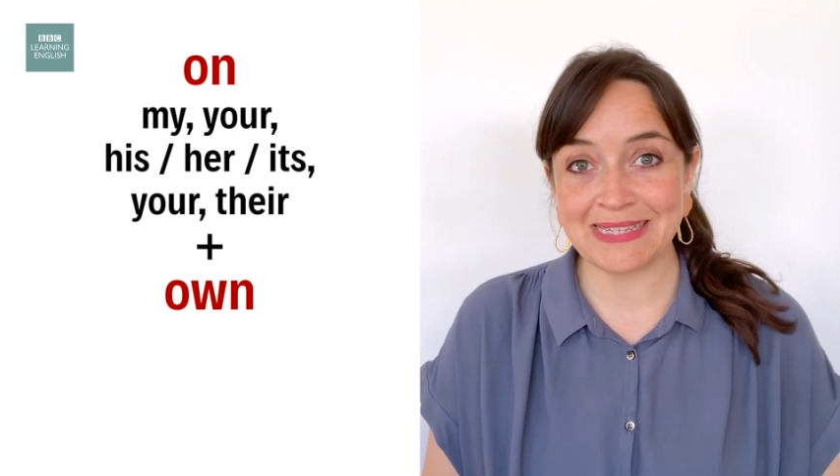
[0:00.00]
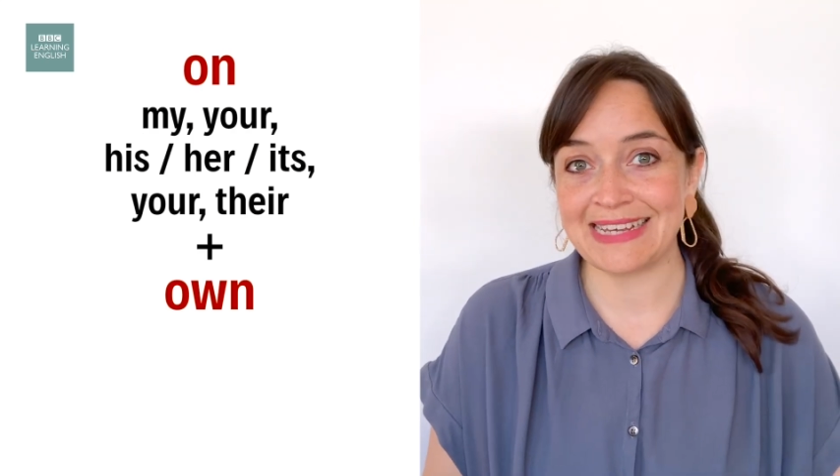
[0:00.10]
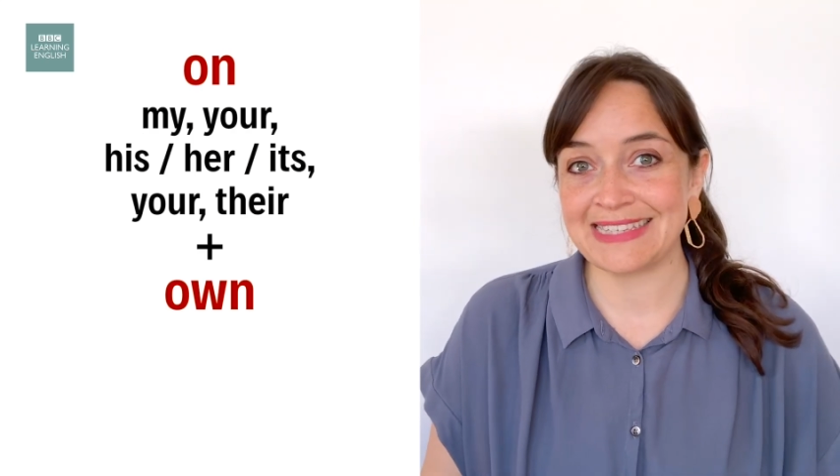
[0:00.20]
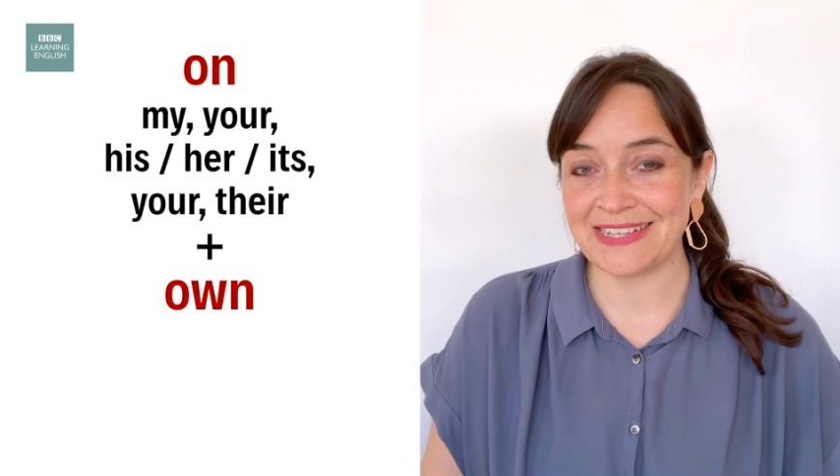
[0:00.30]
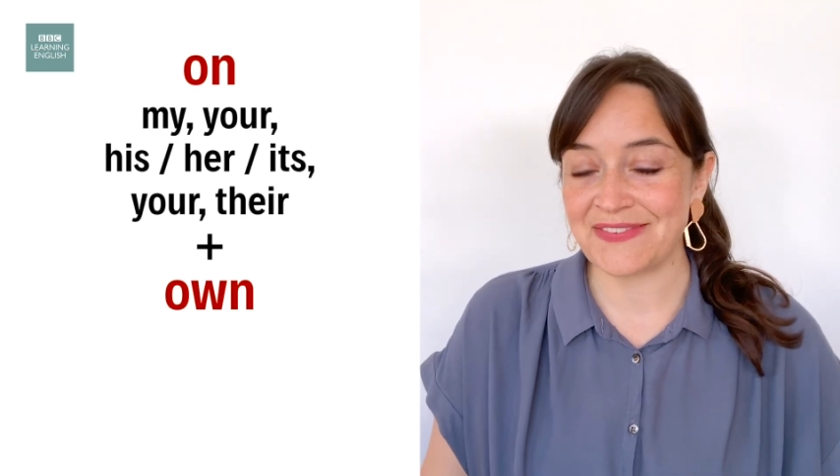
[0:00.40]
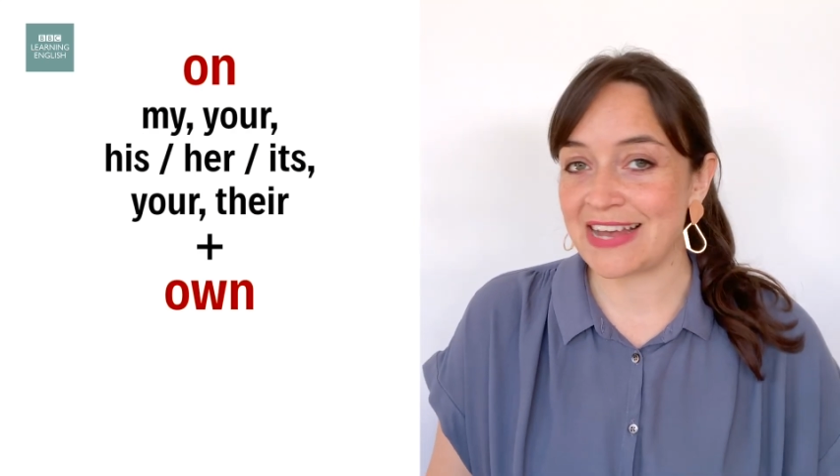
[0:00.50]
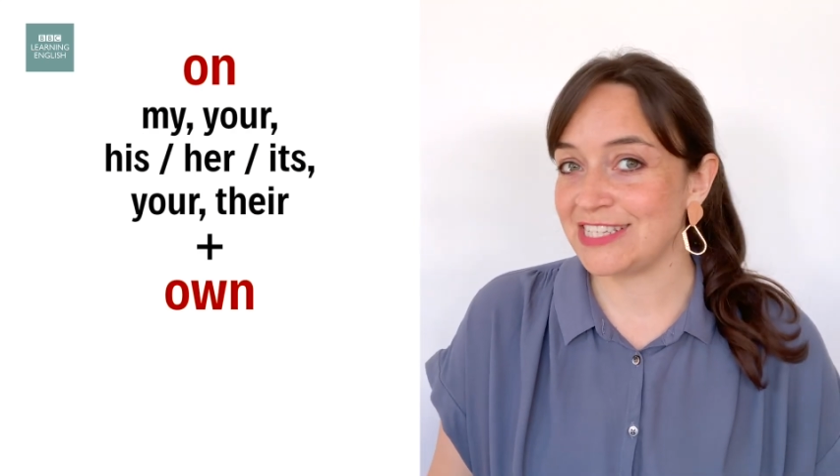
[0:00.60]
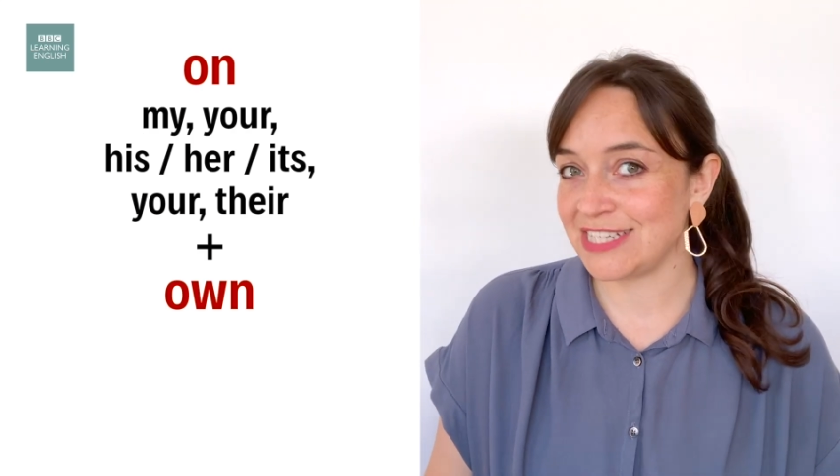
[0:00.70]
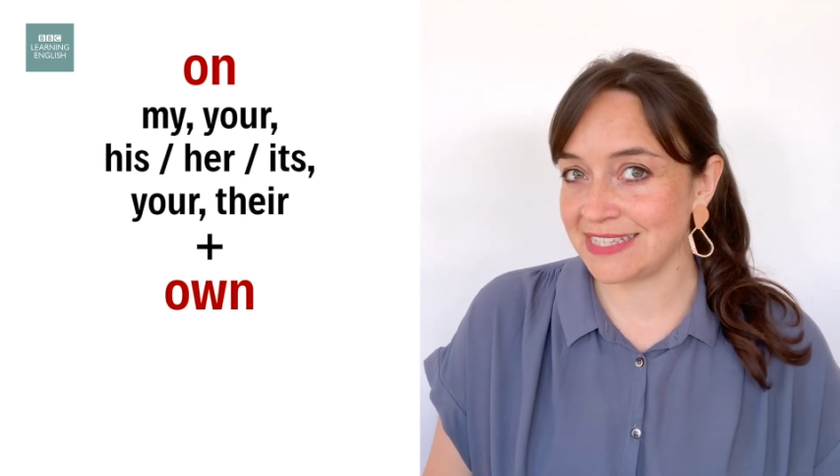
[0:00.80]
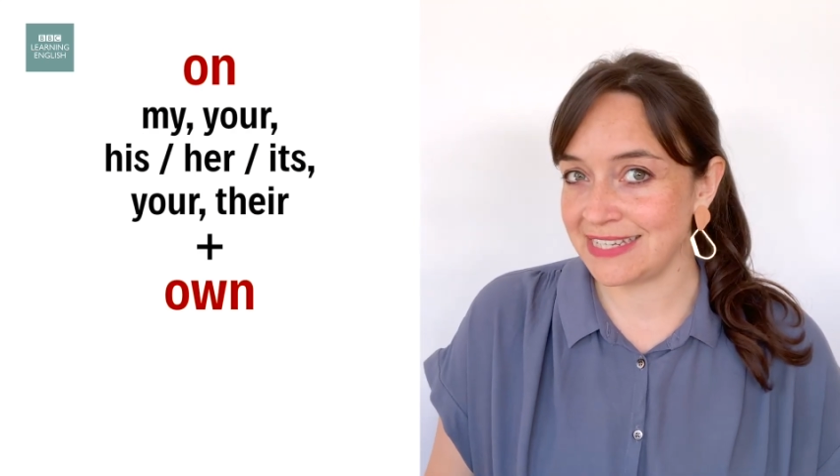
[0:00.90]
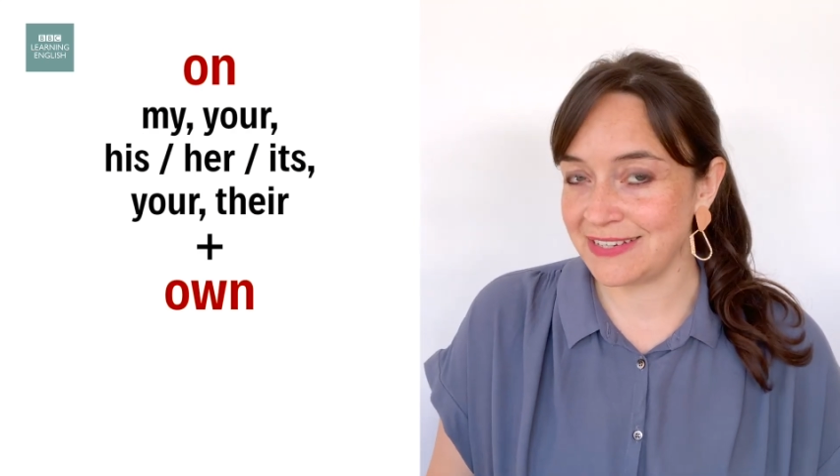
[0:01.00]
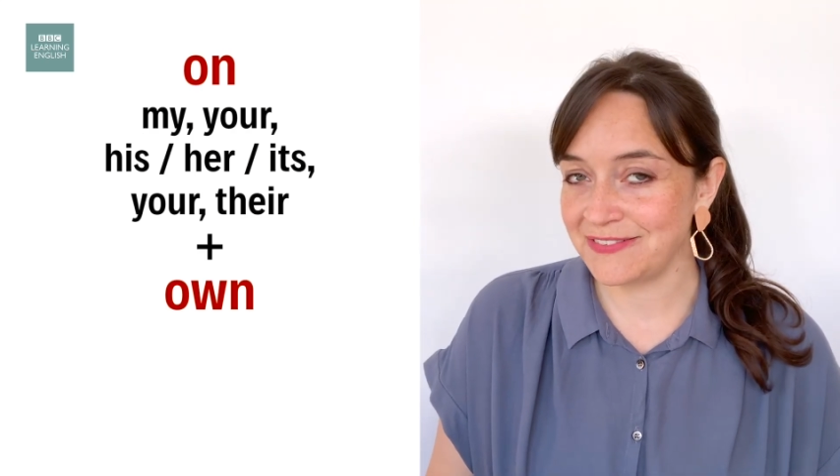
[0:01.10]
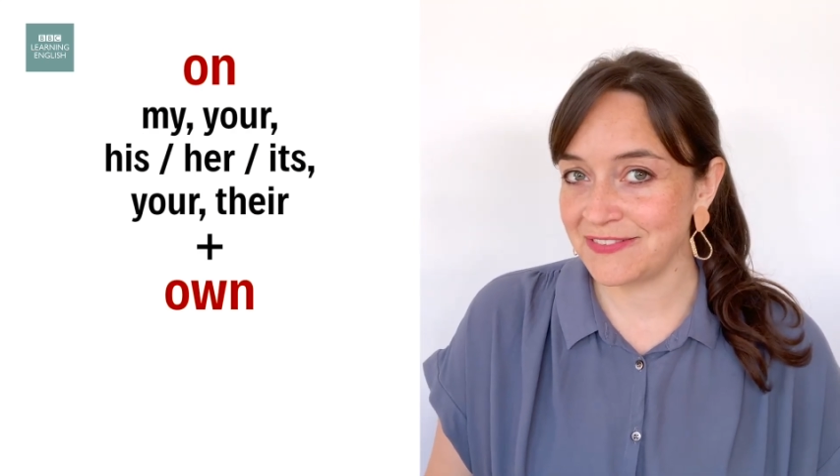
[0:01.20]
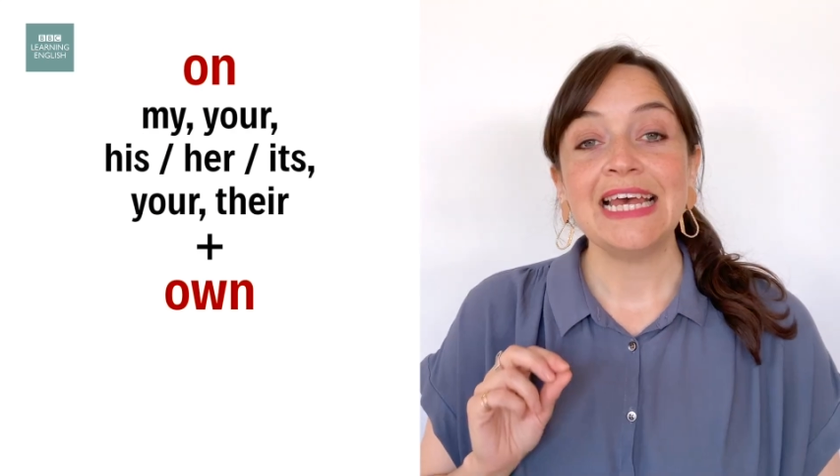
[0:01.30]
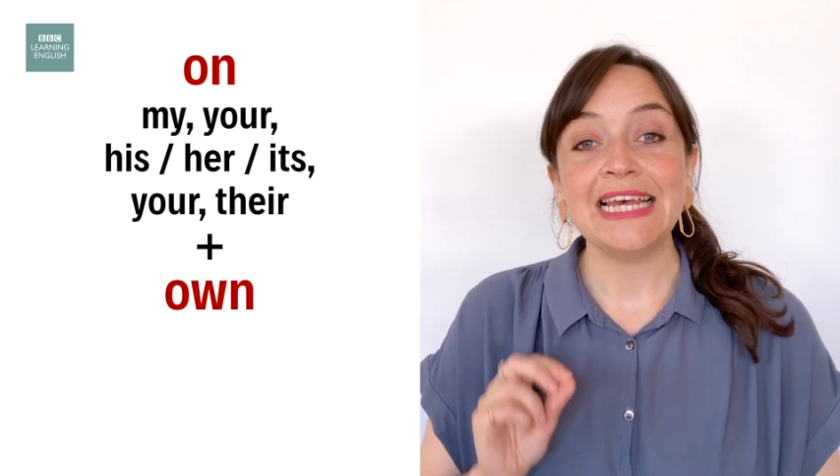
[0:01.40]
possessive
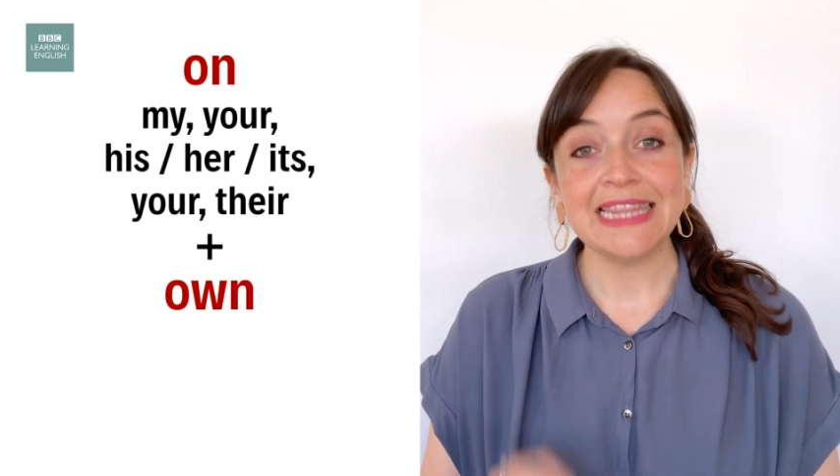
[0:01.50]
adjective.